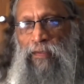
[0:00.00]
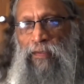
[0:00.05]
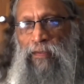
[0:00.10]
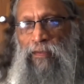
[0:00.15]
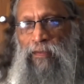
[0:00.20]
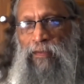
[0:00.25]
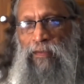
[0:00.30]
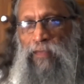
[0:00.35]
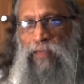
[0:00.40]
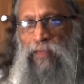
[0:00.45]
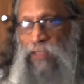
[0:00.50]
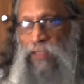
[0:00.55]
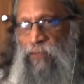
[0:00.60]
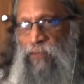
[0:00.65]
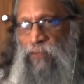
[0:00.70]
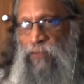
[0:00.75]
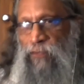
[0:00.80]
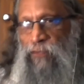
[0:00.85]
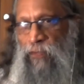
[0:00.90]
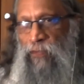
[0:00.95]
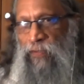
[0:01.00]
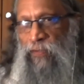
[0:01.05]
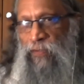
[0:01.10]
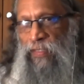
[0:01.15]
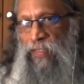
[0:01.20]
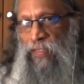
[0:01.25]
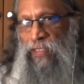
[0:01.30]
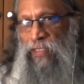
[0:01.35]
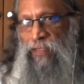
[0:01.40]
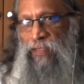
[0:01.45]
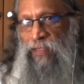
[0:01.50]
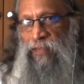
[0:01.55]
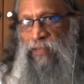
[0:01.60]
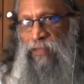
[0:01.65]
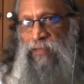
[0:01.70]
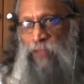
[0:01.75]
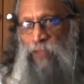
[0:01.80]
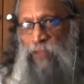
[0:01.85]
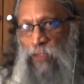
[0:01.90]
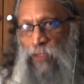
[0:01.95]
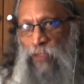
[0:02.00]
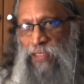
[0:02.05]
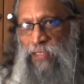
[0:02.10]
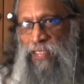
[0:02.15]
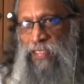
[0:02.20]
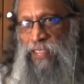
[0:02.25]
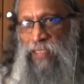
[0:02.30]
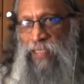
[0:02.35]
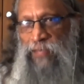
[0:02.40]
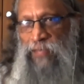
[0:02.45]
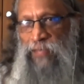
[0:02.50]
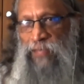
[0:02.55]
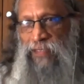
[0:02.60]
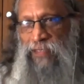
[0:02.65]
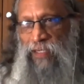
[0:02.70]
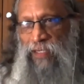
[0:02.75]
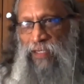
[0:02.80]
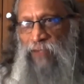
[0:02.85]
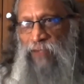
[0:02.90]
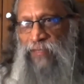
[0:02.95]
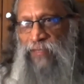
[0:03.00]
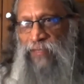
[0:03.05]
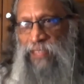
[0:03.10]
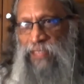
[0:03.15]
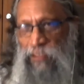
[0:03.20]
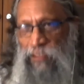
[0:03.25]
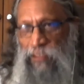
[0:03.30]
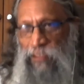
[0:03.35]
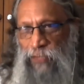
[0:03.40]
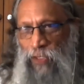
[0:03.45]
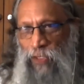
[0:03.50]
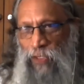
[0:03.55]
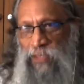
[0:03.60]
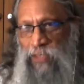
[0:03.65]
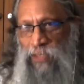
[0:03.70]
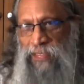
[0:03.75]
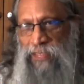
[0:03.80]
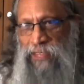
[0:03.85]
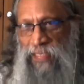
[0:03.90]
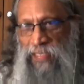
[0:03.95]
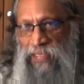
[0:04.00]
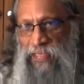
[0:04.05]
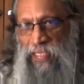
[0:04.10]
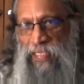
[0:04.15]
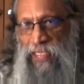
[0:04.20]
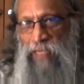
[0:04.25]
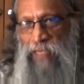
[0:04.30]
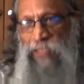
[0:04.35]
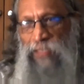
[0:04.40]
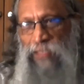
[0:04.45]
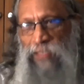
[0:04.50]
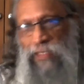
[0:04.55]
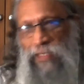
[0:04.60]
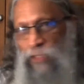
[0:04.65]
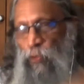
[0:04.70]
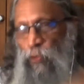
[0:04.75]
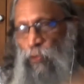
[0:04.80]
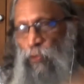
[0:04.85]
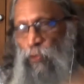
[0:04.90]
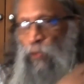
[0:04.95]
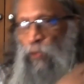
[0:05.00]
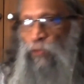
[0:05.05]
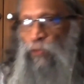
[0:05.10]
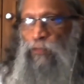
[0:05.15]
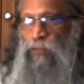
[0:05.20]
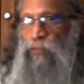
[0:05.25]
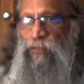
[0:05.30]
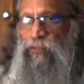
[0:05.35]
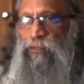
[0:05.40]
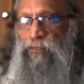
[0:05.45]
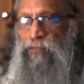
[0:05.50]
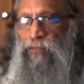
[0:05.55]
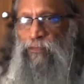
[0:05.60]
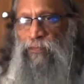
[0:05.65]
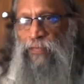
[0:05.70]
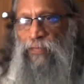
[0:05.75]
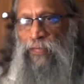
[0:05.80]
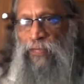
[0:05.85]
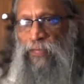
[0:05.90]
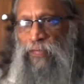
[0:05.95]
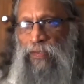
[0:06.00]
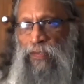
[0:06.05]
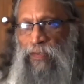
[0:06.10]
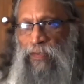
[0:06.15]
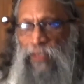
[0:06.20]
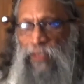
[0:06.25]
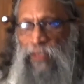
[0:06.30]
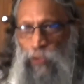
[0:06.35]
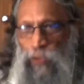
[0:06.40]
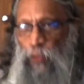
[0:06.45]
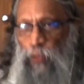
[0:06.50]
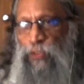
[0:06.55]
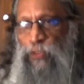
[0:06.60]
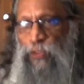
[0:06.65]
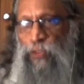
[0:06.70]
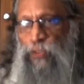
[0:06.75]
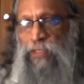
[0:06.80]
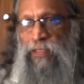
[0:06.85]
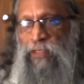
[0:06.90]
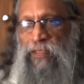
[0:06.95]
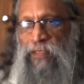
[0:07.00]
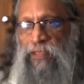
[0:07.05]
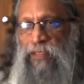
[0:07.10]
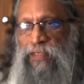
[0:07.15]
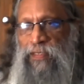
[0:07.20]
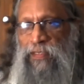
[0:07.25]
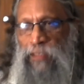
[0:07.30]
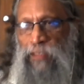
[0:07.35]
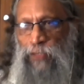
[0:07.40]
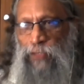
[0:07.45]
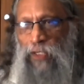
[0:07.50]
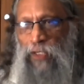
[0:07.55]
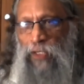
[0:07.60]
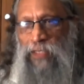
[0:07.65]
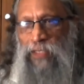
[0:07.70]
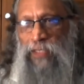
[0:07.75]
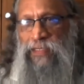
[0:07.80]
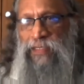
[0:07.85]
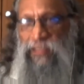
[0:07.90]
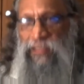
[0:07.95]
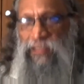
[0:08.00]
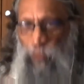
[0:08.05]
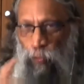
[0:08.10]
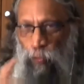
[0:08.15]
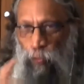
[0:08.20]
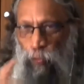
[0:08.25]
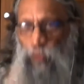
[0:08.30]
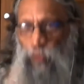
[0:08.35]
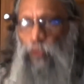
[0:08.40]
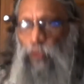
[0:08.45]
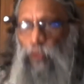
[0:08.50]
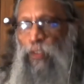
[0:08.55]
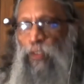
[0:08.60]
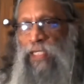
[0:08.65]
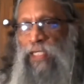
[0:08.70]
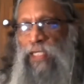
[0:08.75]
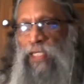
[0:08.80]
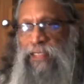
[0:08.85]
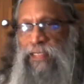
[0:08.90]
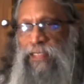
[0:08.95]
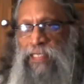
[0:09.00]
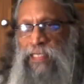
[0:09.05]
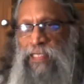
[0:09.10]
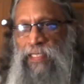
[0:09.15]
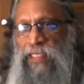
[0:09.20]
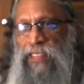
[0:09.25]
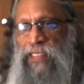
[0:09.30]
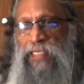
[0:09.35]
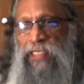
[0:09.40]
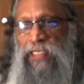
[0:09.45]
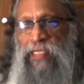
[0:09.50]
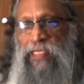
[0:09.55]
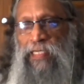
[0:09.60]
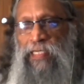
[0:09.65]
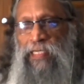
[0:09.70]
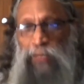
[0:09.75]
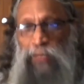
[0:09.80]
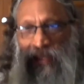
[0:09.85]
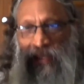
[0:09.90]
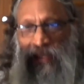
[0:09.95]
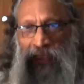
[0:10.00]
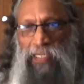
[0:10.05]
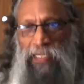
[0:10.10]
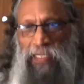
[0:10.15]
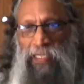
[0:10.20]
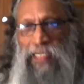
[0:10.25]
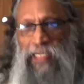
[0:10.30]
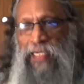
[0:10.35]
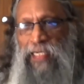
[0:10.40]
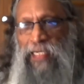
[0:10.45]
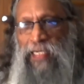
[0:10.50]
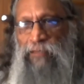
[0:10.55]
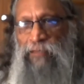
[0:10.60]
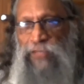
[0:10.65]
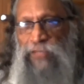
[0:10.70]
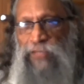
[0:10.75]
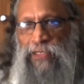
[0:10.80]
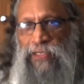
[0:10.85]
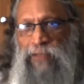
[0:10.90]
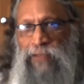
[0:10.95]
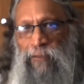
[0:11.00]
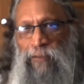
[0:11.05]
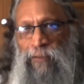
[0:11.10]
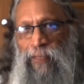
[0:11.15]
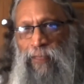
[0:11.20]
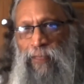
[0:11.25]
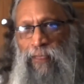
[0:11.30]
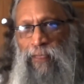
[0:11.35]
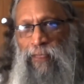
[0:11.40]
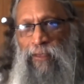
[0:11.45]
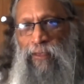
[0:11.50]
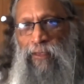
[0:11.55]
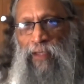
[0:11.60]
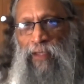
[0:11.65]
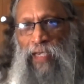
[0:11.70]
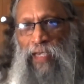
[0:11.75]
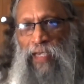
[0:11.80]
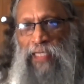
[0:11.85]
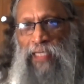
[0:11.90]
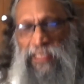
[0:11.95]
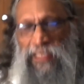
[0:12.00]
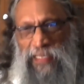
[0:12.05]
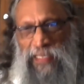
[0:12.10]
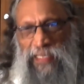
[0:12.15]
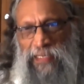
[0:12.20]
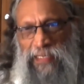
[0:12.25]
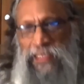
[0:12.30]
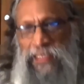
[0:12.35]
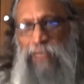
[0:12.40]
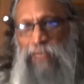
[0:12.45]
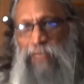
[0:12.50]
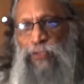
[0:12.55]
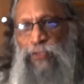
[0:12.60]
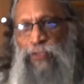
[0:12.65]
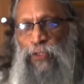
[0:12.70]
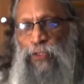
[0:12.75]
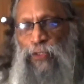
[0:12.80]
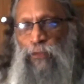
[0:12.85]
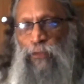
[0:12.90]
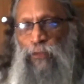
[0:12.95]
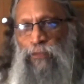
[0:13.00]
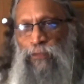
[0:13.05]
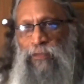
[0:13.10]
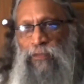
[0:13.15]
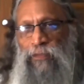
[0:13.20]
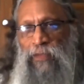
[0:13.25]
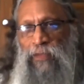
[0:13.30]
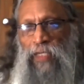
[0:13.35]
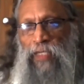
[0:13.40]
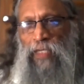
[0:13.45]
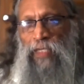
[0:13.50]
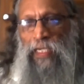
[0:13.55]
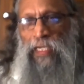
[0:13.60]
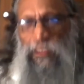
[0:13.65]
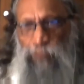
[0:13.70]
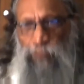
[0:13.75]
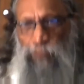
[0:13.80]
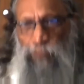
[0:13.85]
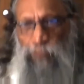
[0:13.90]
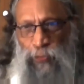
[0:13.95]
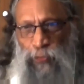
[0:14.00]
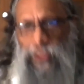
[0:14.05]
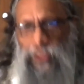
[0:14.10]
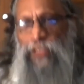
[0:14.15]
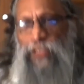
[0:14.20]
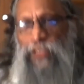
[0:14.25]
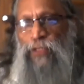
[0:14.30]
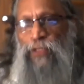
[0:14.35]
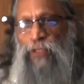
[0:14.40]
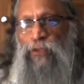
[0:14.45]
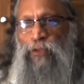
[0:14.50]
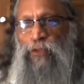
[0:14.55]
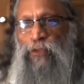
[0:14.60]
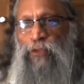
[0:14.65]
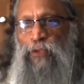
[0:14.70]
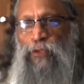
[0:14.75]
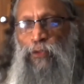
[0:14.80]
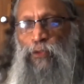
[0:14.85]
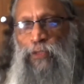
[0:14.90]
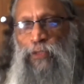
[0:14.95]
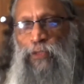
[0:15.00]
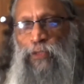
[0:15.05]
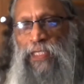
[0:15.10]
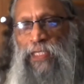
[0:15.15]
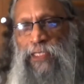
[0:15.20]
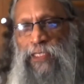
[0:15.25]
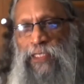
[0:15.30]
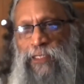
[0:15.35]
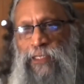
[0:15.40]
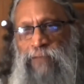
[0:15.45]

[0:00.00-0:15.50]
Can you follow? Thoughts are coming, of which some thoughts just come and it goes. It goes. Some thoughts won't go like this. It repeatedly comes and it disturbs you and it pushes you to do things.